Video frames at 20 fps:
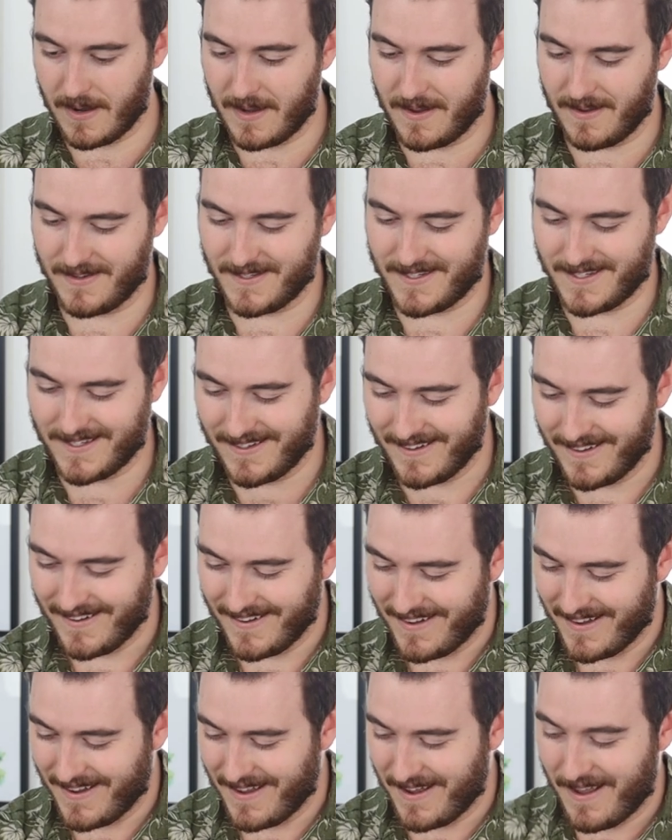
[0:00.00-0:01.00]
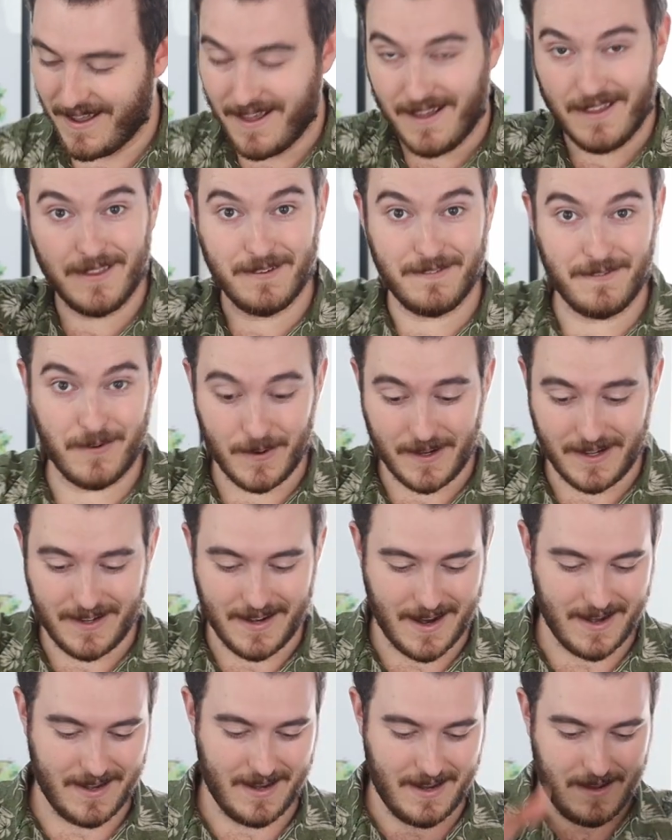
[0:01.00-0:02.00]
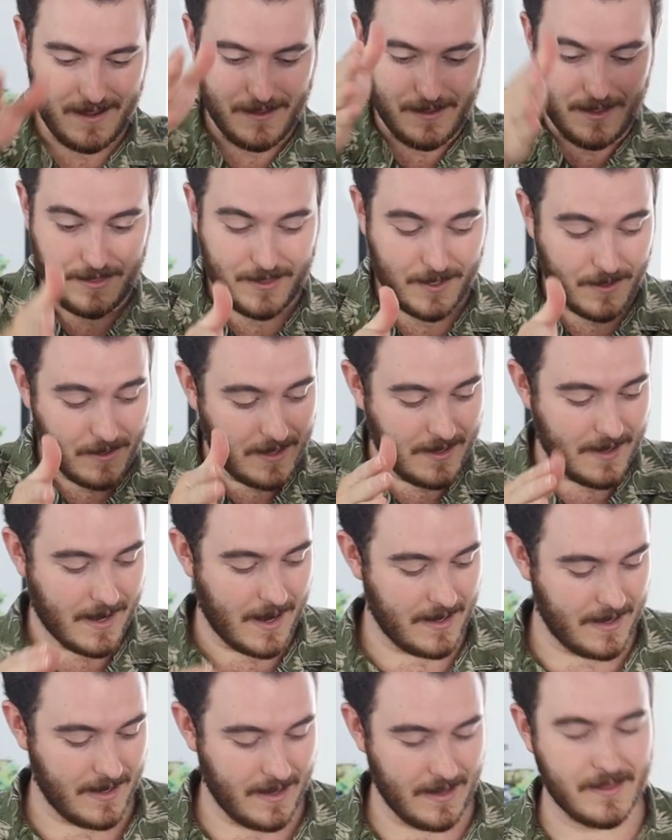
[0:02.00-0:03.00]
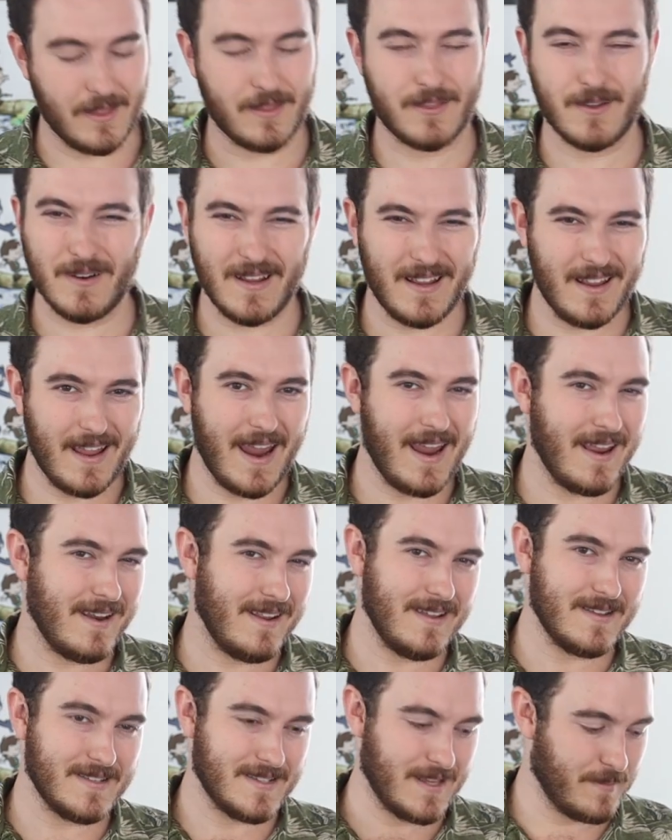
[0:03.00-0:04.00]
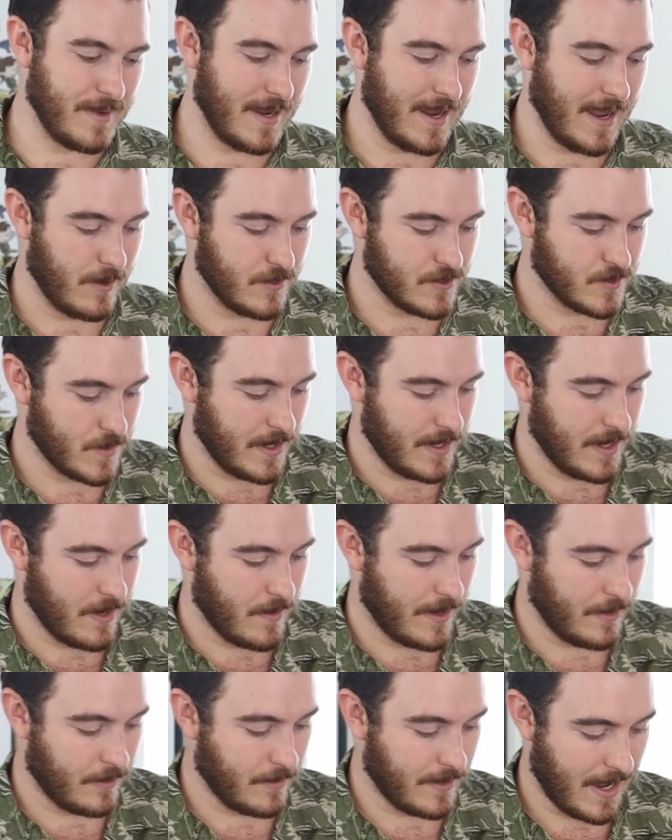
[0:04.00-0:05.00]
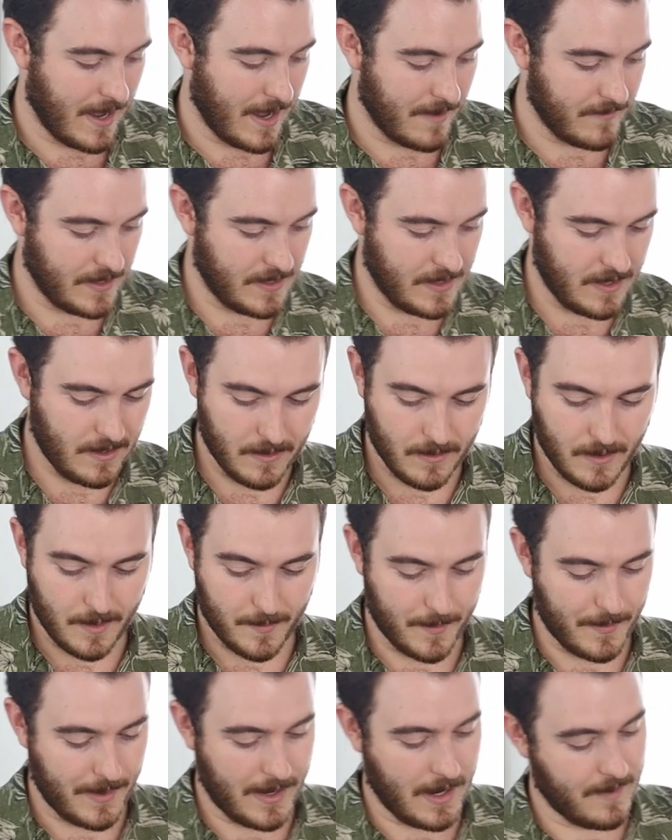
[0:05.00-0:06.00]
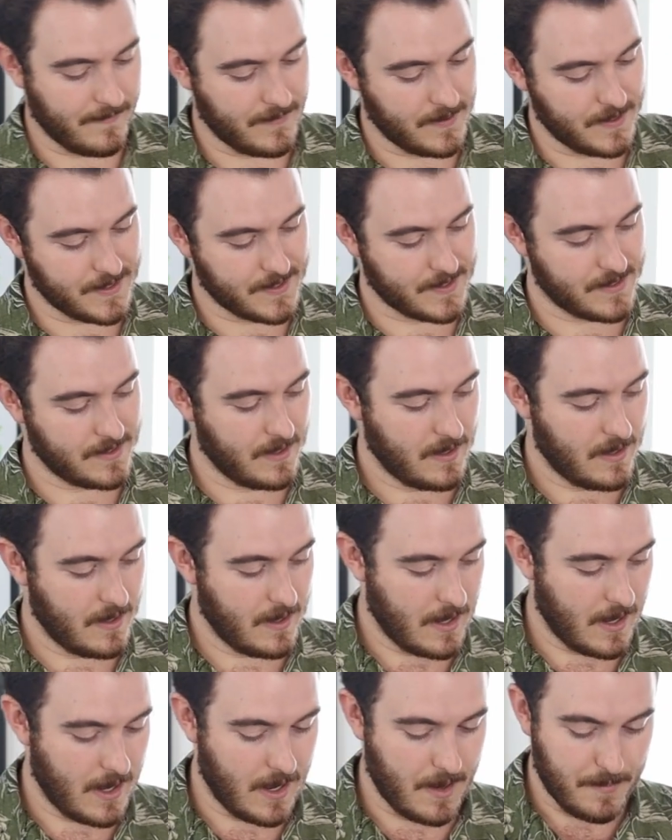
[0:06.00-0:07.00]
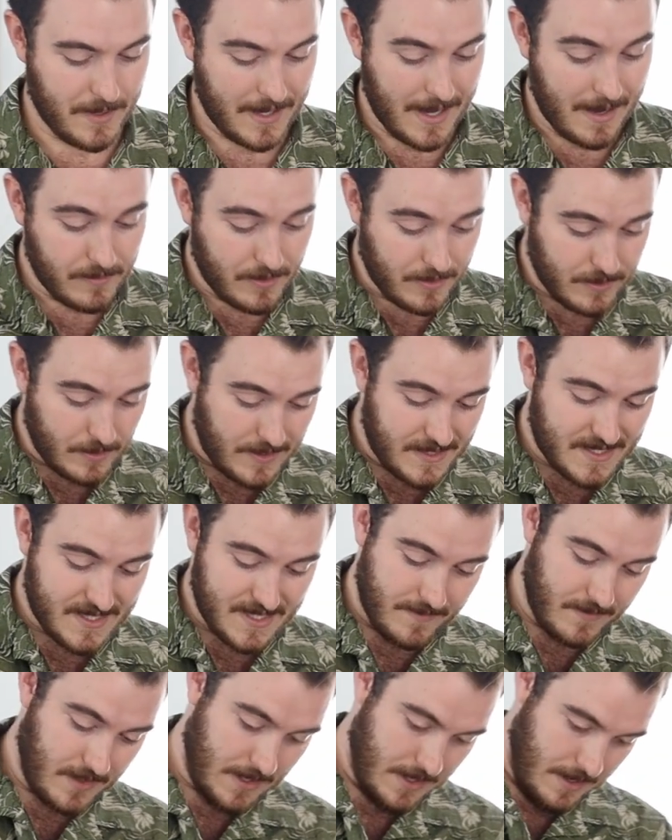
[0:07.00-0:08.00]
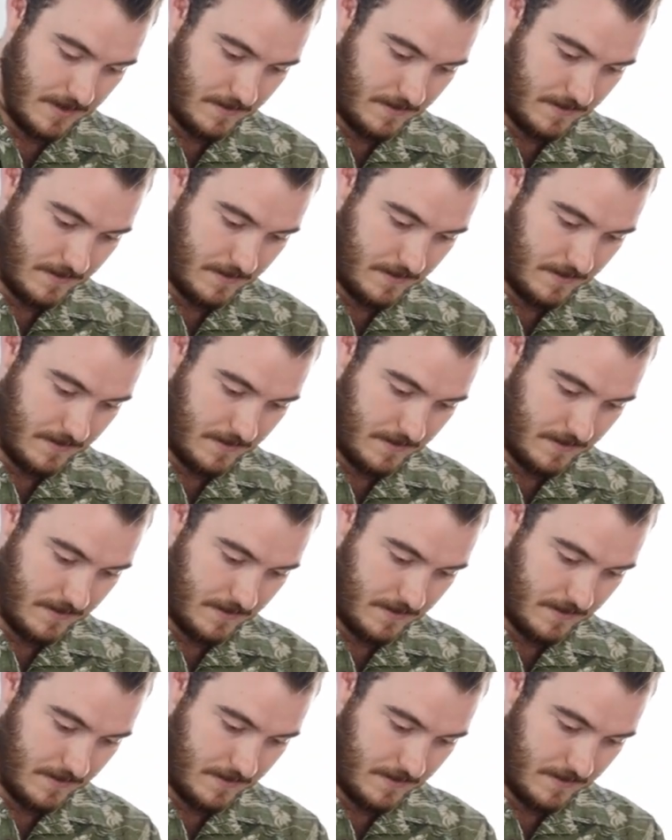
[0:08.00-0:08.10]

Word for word: is the 4090, the 3090. The 3080 is at my house right now. I don't have it here, I'm at my office. Um, but I have the 3070.